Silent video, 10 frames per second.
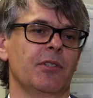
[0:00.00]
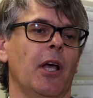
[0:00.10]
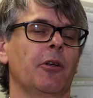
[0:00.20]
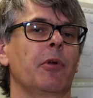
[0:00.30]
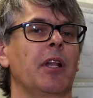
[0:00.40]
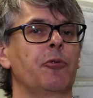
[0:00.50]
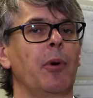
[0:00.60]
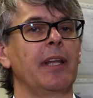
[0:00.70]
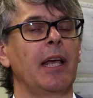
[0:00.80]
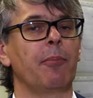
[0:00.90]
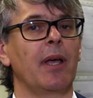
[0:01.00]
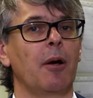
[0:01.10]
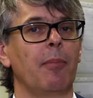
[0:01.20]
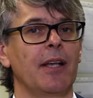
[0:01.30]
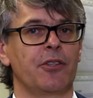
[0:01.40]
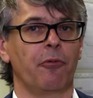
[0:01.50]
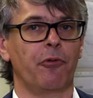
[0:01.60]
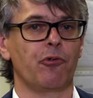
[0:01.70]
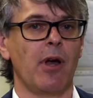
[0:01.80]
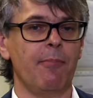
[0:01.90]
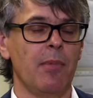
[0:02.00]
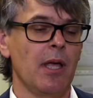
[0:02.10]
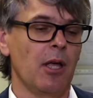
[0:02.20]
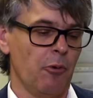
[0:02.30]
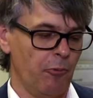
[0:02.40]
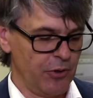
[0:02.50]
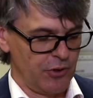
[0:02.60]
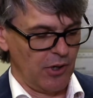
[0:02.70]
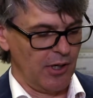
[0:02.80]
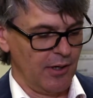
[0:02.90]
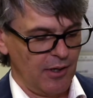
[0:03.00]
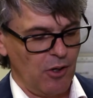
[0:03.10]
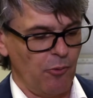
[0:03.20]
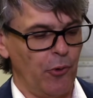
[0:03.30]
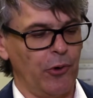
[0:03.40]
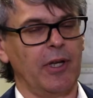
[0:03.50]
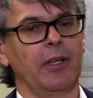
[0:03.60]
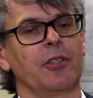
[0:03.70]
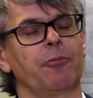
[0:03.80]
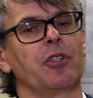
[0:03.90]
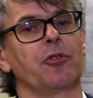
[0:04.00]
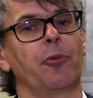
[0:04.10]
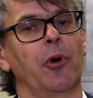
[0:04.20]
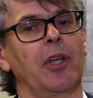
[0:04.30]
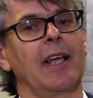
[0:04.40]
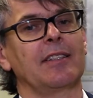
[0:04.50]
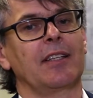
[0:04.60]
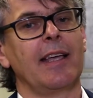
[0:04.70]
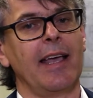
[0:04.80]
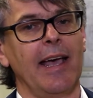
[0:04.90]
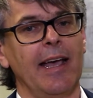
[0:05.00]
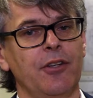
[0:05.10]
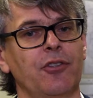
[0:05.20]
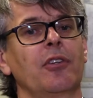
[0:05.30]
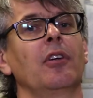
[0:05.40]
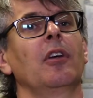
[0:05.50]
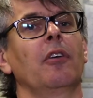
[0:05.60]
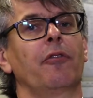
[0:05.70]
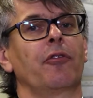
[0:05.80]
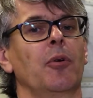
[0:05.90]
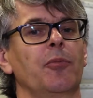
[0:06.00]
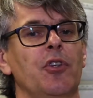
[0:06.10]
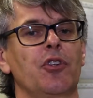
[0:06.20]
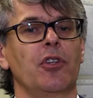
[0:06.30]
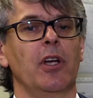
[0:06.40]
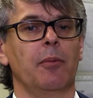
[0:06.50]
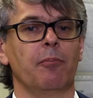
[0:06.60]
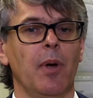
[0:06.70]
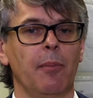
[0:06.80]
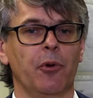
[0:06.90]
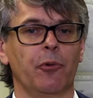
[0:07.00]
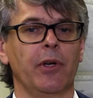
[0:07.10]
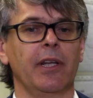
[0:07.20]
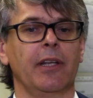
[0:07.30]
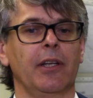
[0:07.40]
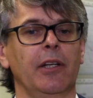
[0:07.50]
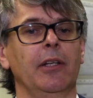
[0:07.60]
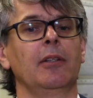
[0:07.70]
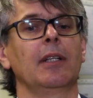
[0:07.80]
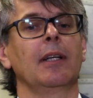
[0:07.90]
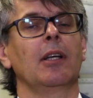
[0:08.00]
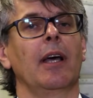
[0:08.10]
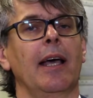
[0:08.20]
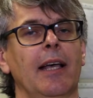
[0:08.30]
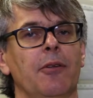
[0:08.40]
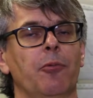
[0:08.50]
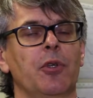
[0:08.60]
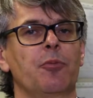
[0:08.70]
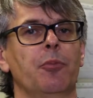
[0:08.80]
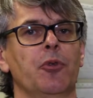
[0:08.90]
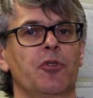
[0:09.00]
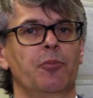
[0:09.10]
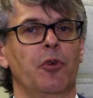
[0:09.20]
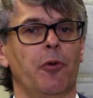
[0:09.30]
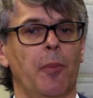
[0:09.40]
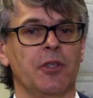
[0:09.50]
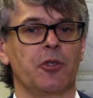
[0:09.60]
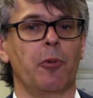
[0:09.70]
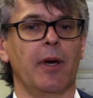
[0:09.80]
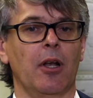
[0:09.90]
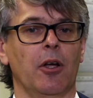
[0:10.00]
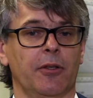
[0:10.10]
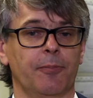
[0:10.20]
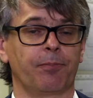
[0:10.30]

It's 128 megabytes of RAM, which are work is which is working as a cache from the shared memory here, and which boosts performance quite a lot.